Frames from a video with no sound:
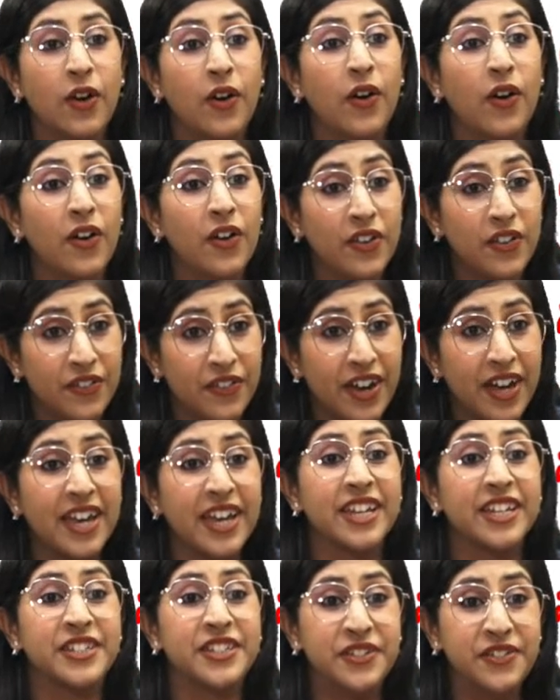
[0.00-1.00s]
All
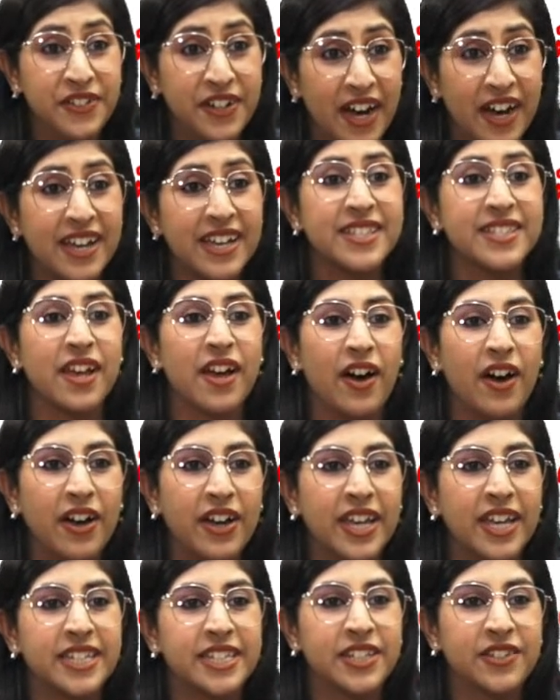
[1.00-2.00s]
right, you guys are
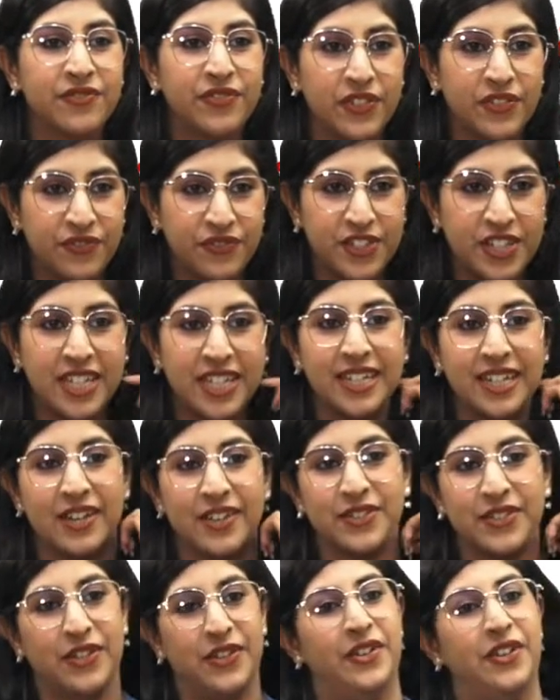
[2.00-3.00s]
getting 15
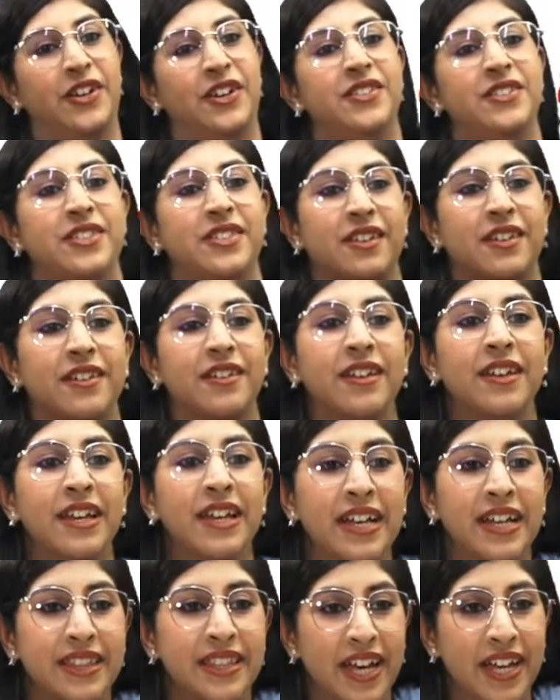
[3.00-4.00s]
as your answer.
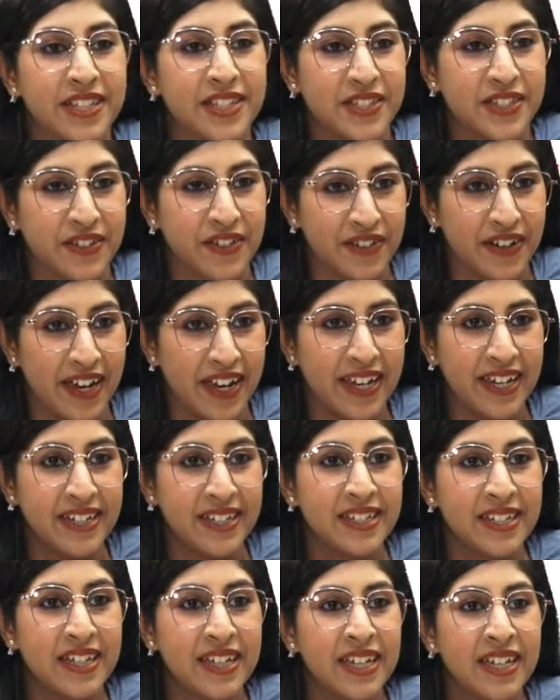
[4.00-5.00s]
That's great.